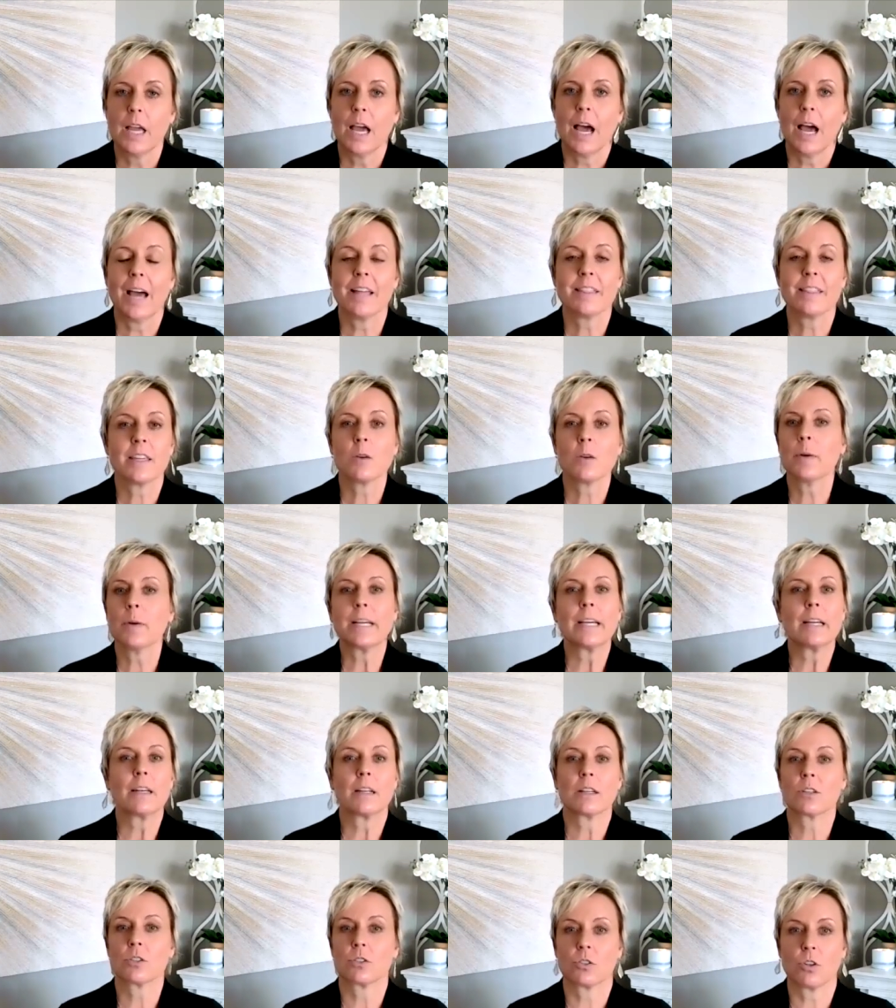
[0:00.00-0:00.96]
I think we get
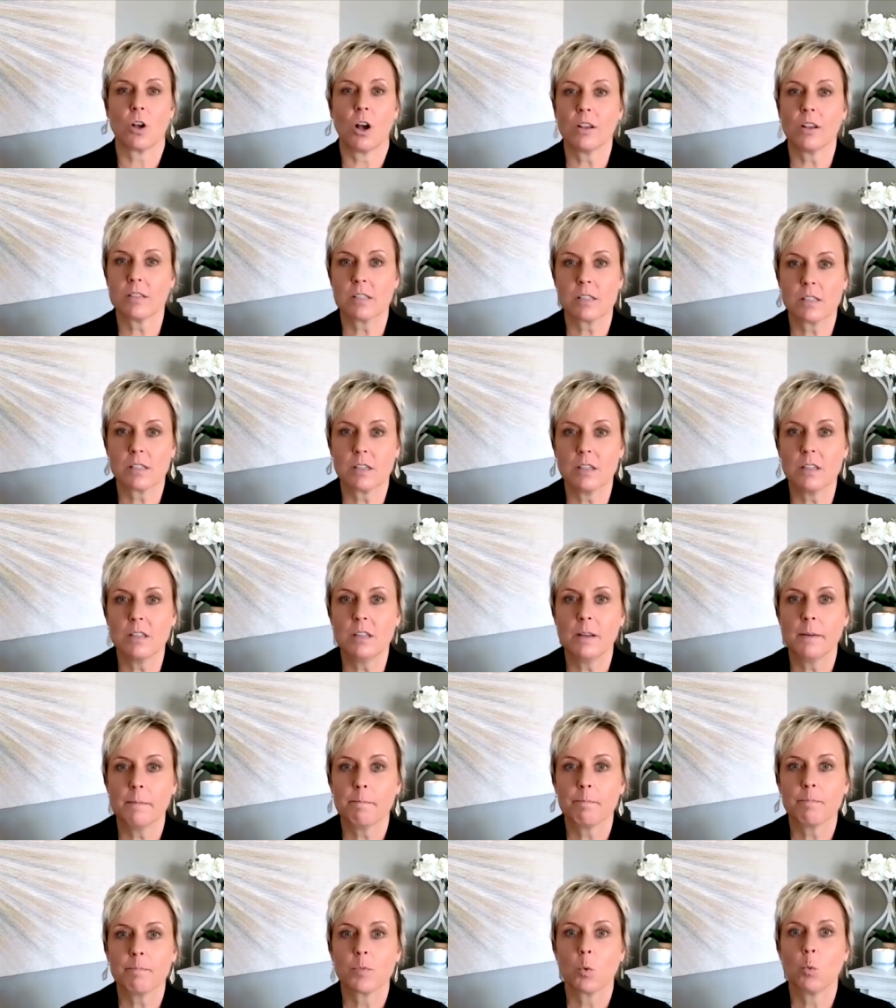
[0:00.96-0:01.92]
exhausted
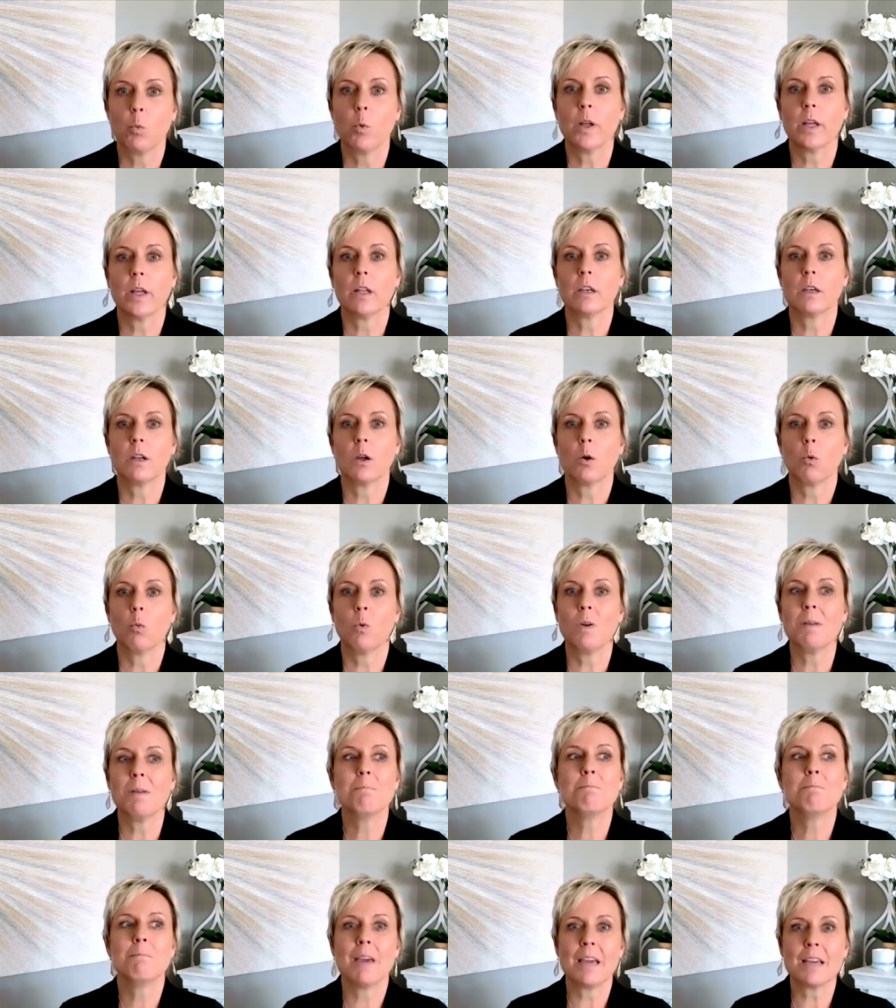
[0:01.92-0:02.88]
when we
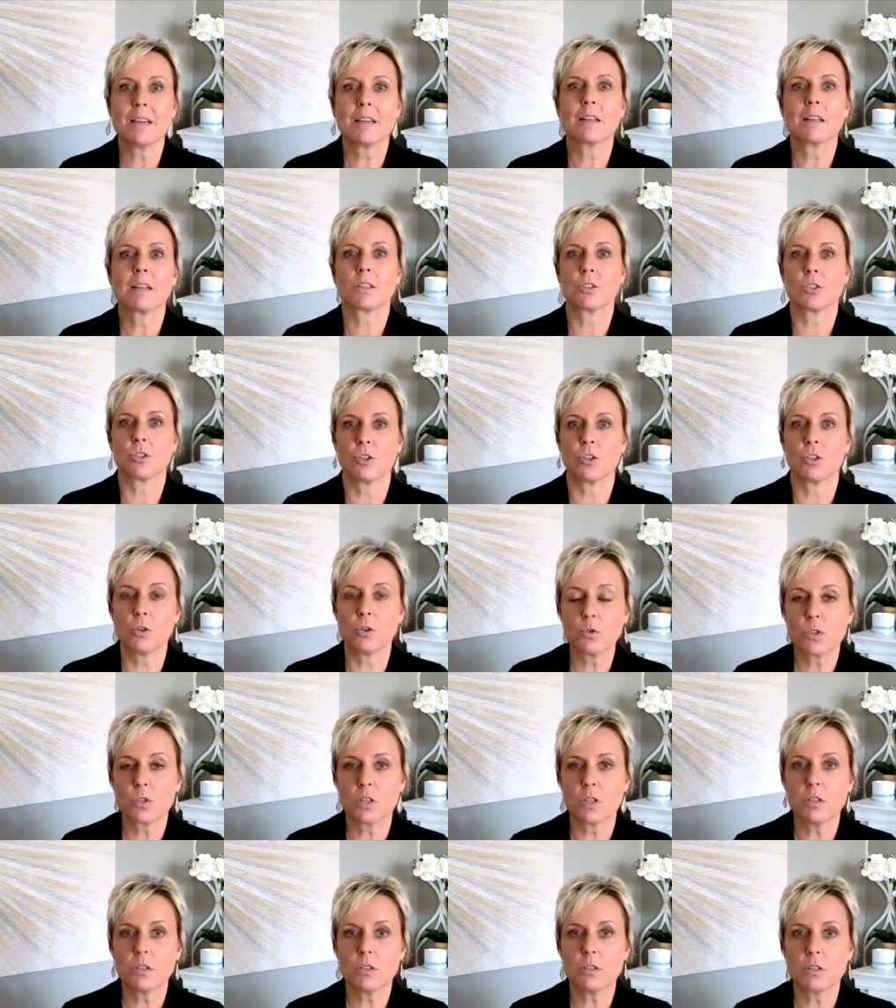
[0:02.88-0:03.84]
make
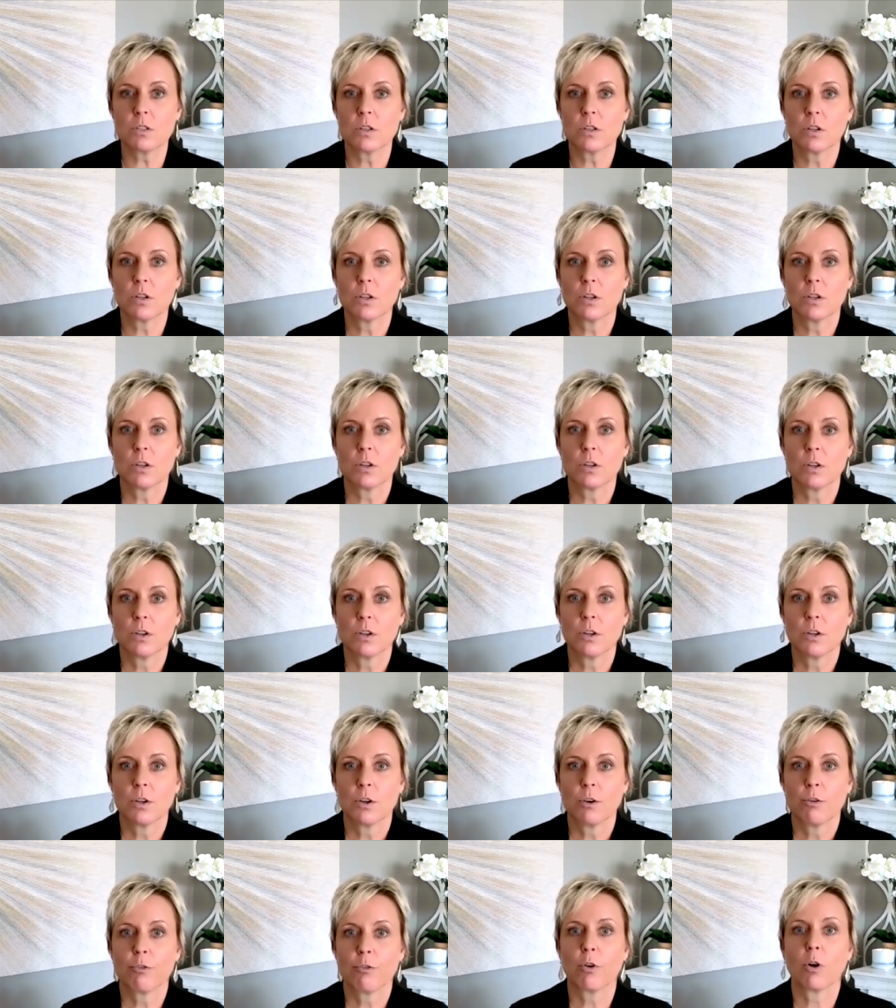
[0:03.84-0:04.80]
excuses
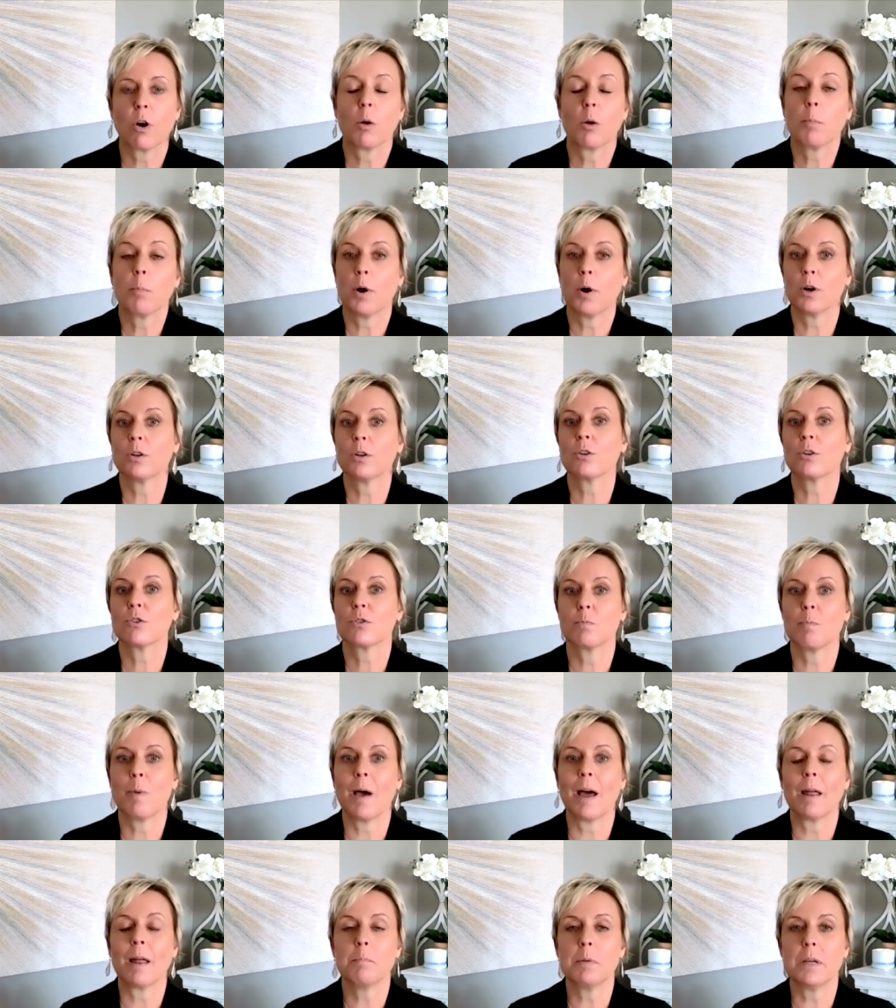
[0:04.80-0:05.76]
for our partner's
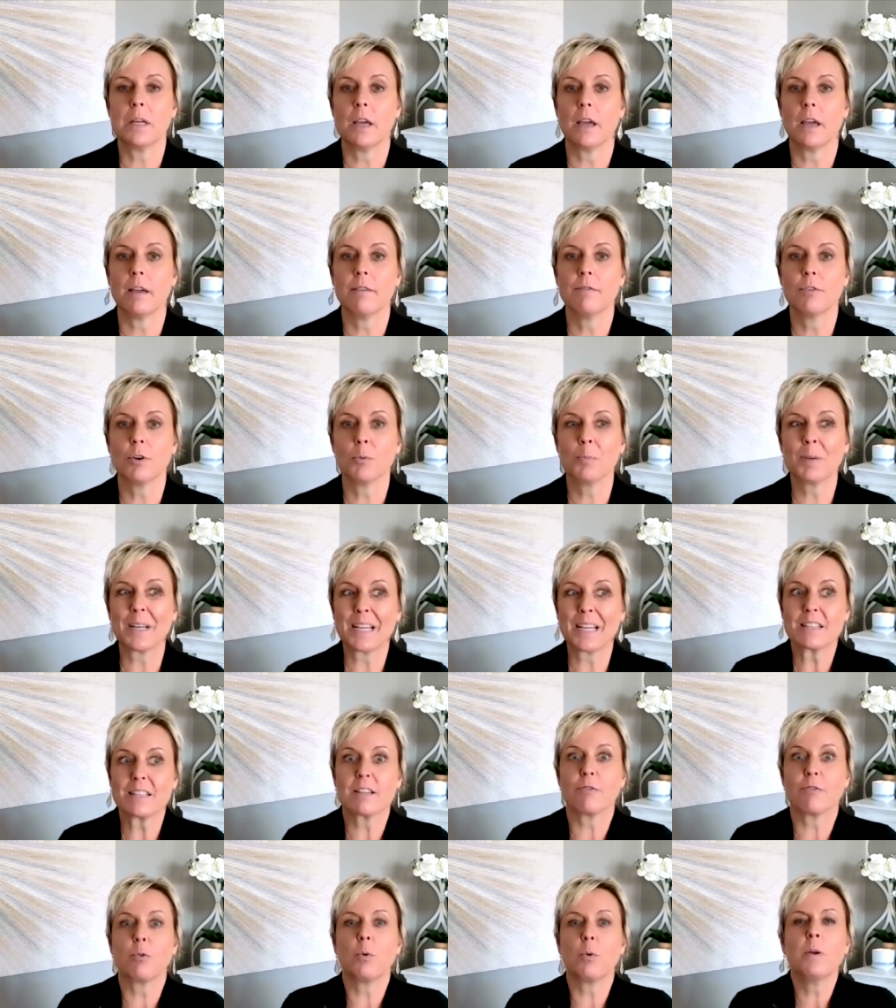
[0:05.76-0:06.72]
bad behavior, because
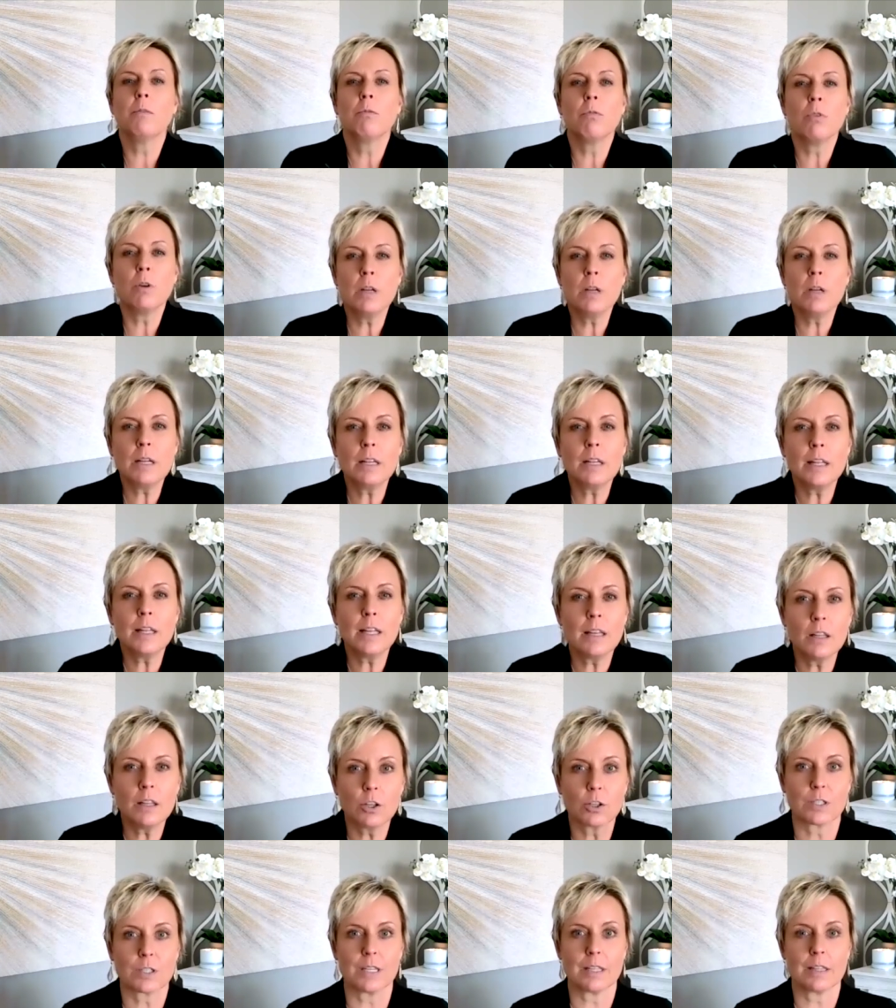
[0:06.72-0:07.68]
if we really
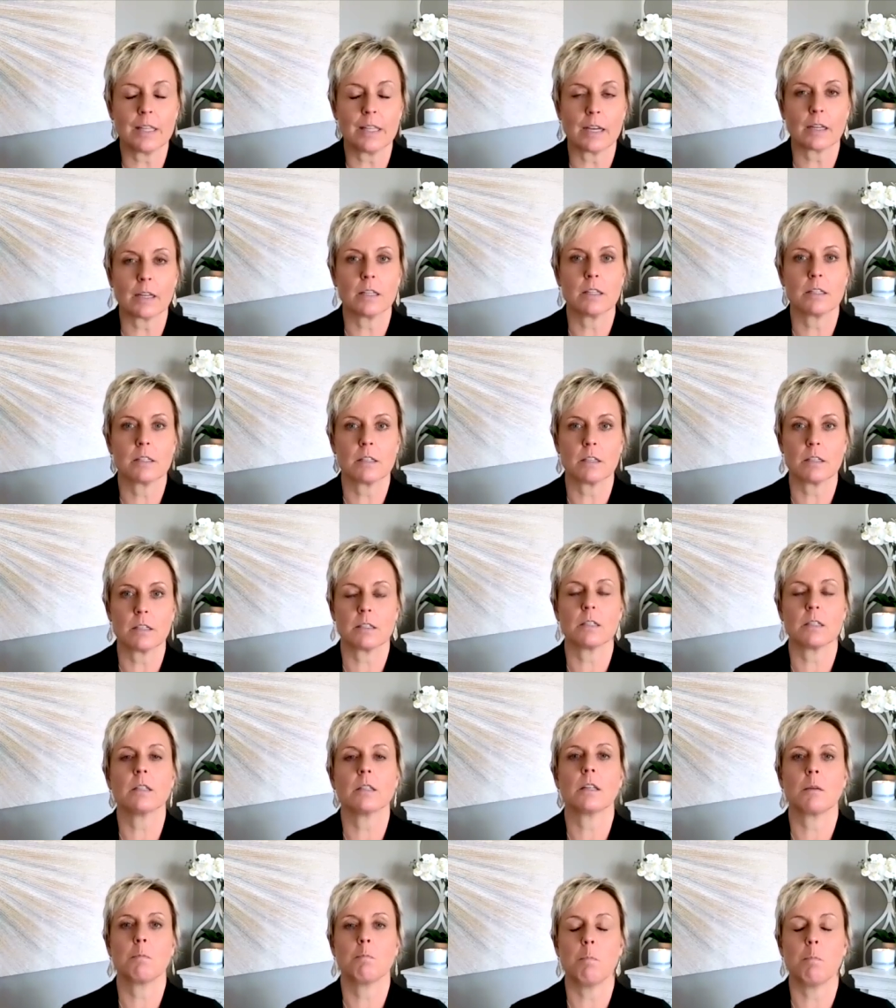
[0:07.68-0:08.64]
looked at that
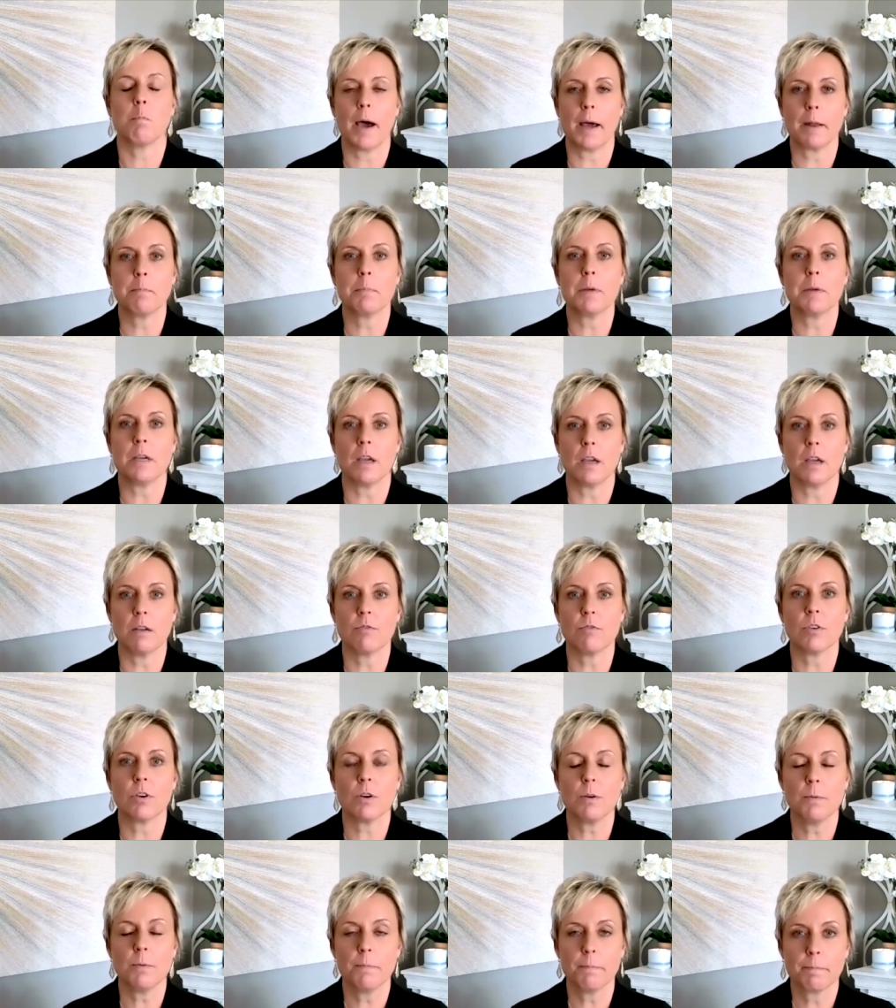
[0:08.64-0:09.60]
consistently bad
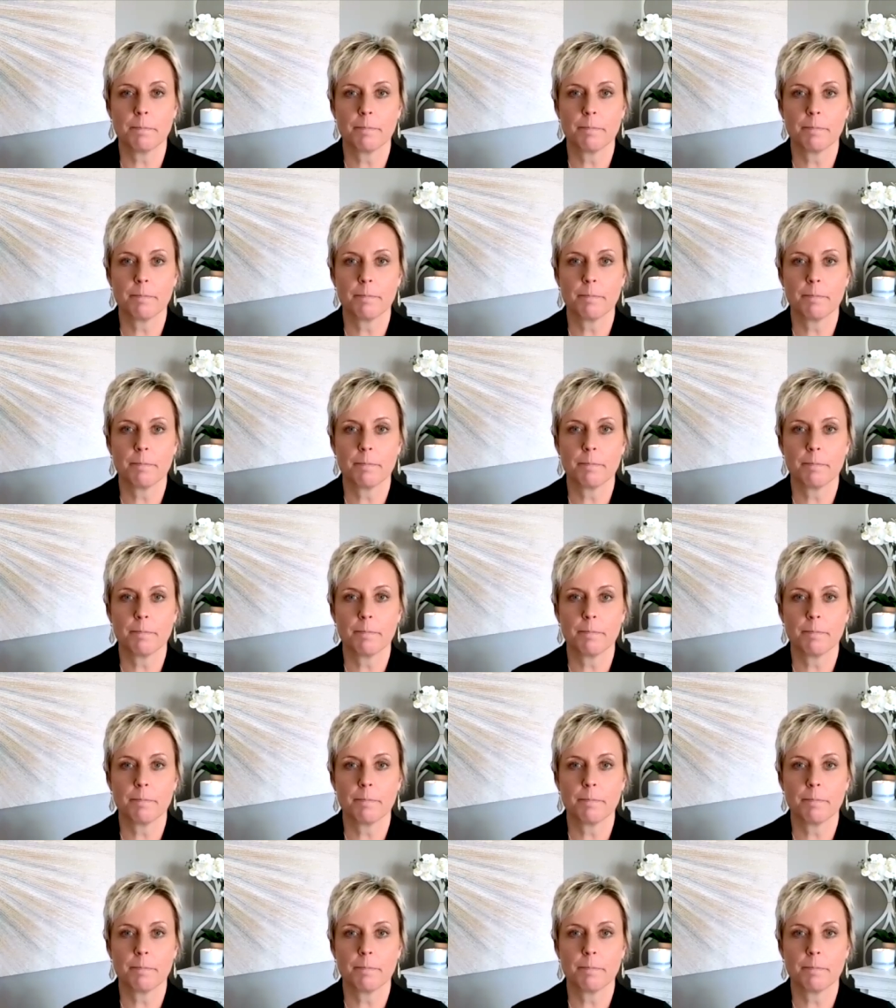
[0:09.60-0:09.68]
behavior,